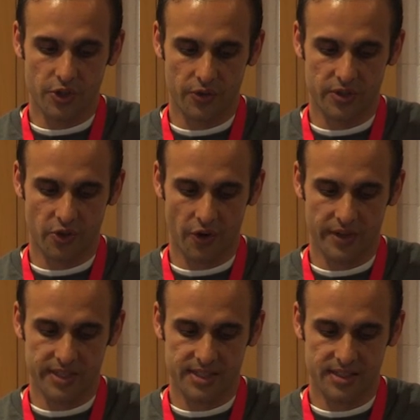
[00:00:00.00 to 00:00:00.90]
of the
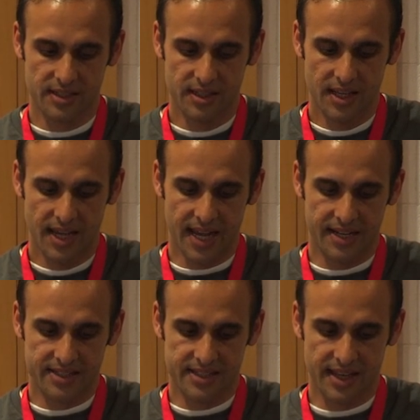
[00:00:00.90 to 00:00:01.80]
service, and
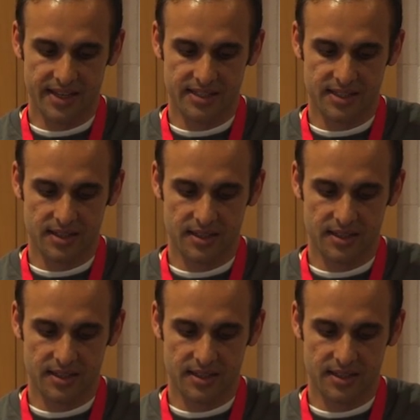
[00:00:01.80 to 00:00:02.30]
it says,